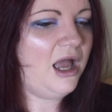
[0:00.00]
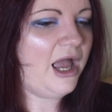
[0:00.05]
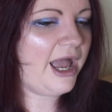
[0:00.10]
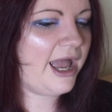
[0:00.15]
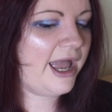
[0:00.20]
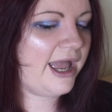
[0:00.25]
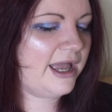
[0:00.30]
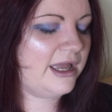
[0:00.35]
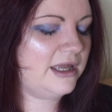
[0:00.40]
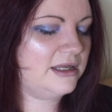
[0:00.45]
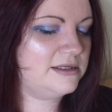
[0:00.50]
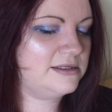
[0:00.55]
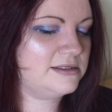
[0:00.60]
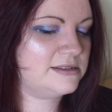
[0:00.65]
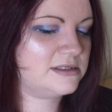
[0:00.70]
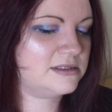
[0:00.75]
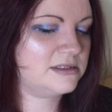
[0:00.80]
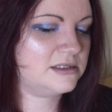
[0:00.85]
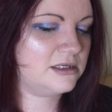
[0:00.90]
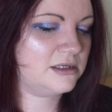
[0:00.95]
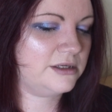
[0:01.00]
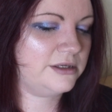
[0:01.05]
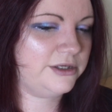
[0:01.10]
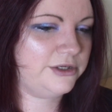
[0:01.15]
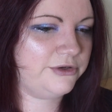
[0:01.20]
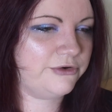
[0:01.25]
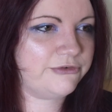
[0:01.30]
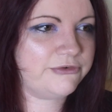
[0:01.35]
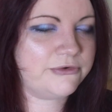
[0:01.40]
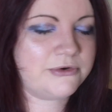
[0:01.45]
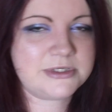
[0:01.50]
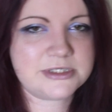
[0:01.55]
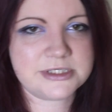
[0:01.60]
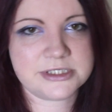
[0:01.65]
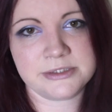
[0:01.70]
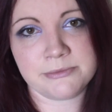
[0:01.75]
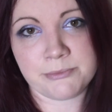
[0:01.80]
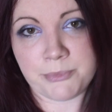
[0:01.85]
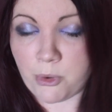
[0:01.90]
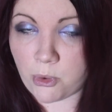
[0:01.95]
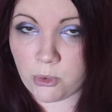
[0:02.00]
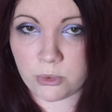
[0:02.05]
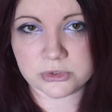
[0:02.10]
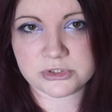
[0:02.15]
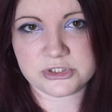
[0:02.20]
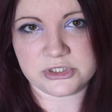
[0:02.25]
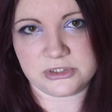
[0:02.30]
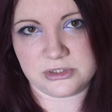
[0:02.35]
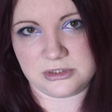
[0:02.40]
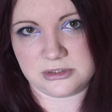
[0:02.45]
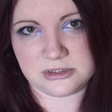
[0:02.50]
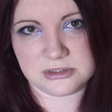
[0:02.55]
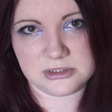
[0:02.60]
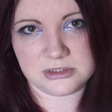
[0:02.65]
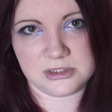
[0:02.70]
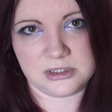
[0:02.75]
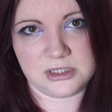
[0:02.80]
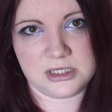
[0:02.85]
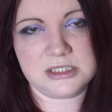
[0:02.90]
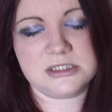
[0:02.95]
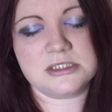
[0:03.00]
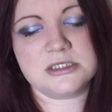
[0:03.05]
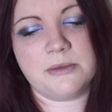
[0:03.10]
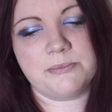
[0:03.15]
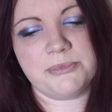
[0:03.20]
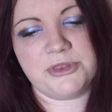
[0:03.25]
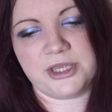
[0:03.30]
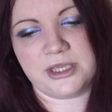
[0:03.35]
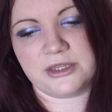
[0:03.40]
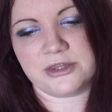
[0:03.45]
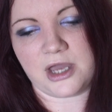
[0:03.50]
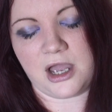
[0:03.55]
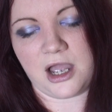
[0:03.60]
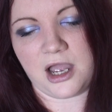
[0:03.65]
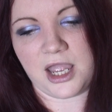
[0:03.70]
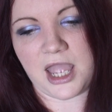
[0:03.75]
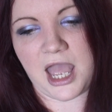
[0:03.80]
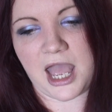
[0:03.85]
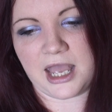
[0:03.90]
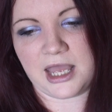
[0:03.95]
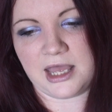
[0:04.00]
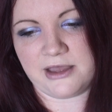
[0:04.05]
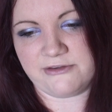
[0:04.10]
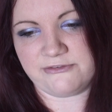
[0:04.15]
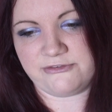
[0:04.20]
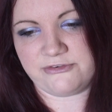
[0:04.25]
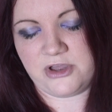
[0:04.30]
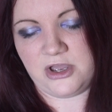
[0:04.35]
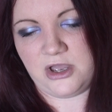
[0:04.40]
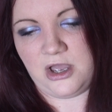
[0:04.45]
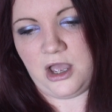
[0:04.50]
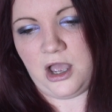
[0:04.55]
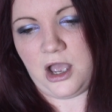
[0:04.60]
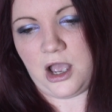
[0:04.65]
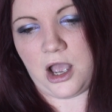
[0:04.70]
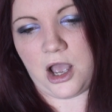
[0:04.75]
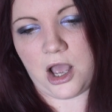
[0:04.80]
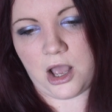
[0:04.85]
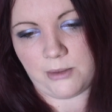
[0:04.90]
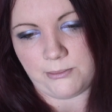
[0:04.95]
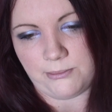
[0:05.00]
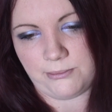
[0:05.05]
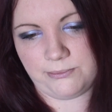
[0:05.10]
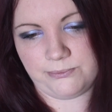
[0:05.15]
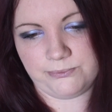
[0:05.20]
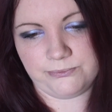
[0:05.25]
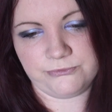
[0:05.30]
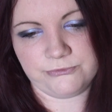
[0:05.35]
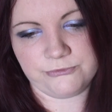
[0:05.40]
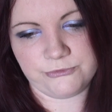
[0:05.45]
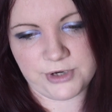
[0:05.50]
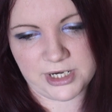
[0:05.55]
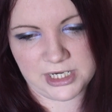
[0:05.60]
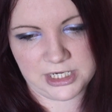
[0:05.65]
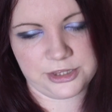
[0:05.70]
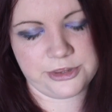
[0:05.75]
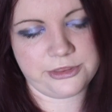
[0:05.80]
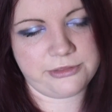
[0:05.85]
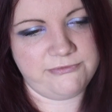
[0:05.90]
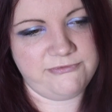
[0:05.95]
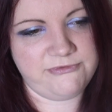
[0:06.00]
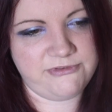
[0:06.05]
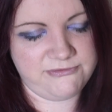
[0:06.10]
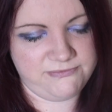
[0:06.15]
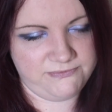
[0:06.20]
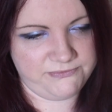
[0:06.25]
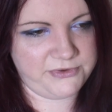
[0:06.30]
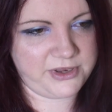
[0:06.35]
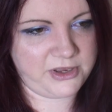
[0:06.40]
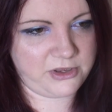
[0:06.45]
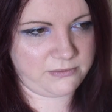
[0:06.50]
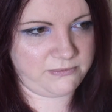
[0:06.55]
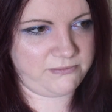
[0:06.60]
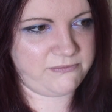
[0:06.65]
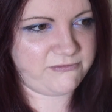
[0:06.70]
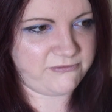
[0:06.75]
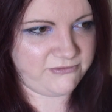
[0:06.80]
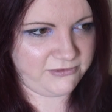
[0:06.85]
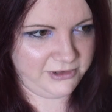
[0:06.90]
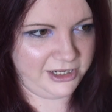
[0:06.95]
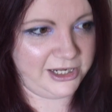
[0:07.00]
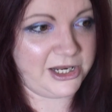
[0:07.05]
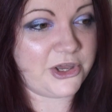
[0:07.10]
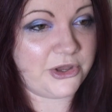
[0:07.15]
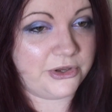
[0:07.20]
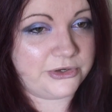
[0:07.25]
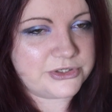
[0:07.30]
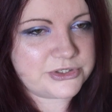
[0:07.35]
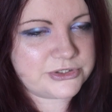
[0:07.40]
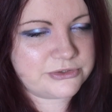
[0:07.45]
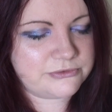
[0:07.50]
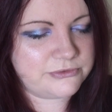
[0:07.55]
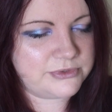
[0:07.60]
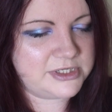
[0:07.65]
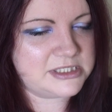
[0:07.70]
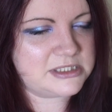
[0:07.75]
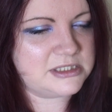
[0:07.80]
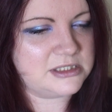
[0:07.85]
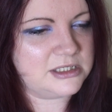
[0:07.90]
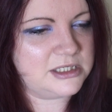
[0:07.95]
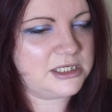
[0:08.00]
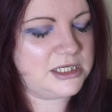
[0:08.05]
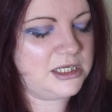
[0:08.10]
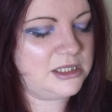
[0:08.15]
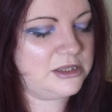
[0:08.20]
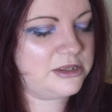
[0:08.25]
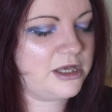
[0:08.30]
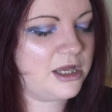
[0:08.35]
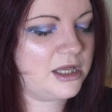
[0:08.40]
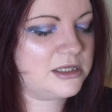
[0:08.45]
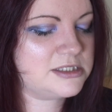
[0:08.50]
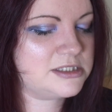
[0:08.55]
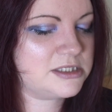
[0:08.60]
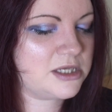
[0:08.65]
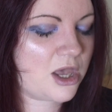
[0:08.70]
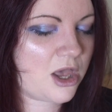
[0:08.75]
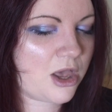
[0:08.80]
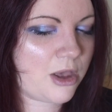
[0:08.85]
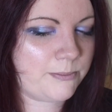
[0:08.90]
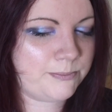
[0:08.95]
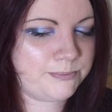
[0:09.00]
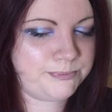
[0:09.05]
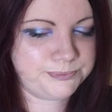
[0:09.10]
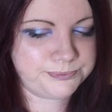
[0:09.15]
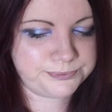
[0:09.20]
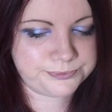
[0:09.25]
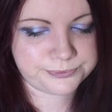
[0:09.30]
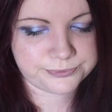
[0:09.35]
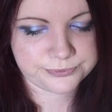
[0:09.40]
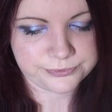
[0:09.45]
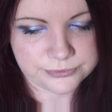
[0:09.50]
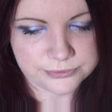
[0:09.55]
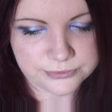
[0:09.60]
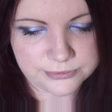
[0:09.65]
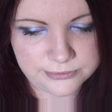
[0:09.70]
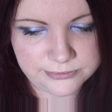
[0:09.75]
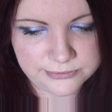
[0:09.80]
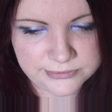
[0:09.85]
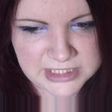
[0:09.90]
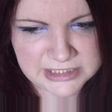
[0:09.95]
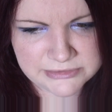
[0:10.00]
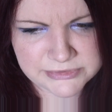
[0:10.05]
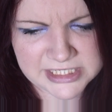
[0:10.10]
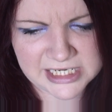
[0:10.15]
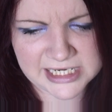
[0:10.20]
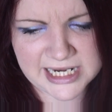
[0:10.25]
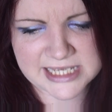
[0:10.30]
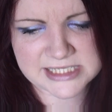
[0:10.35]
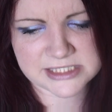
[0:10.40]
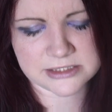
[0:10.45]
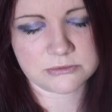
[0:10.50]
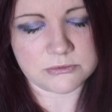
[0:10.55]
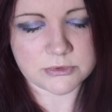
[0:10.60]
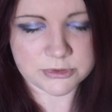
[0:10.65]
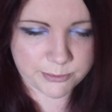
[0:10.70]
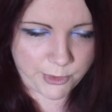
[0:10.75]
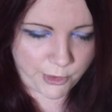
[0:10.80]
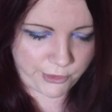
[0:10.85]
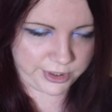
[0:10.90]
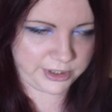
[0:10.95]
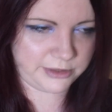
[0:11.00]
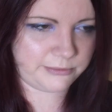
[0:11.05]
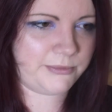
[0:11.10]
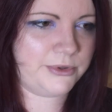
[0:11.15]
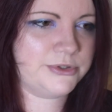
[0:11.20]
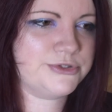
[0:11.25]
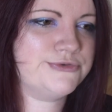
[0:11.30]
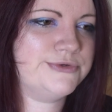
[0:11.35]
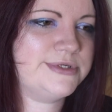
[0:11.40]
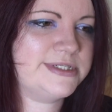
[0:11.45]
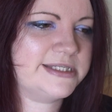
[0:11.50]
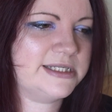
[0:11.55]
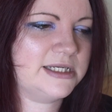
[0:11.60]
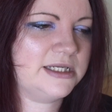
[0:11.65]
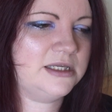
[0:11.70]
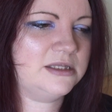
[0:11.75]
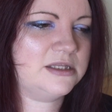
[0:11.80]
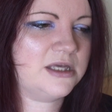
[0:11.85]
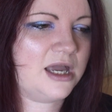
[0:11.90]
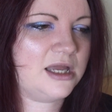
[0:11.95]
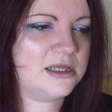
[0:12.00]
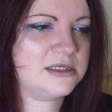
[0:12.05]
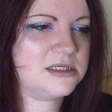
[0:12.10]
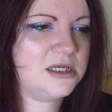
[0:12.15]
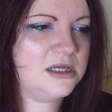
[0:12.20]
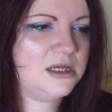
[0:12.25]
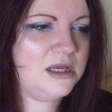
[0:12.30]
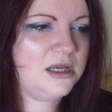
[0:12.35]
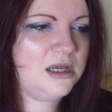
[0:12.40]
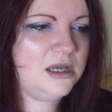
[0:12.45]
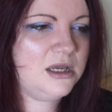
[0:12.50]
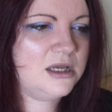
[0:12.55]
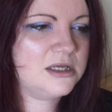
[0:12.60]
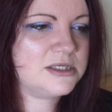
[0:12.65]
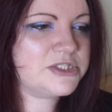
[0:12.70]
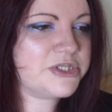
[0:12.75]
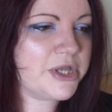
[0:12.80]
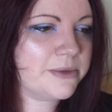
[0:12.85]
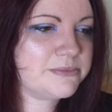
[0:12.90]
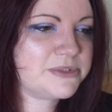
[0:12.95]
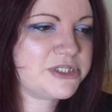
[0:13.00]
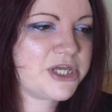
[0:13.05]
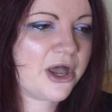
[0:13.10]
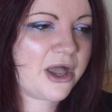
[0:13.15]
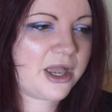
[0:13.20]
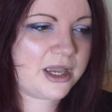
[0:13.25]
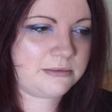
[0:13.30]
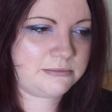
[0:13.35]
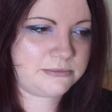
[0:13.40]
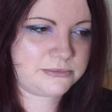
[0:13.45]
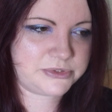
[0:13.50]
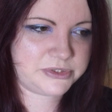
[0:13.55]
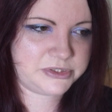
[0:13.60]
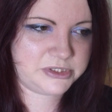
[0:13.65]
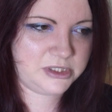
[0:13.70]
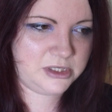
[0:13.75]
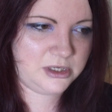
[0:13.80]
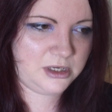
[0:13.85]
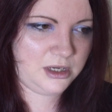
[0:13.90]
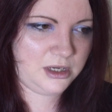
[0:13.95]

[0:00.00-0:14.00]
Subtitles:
And your voice is important, is something that I have really learnt recently, that it was a lesson with Morrigan most recently, that sometimes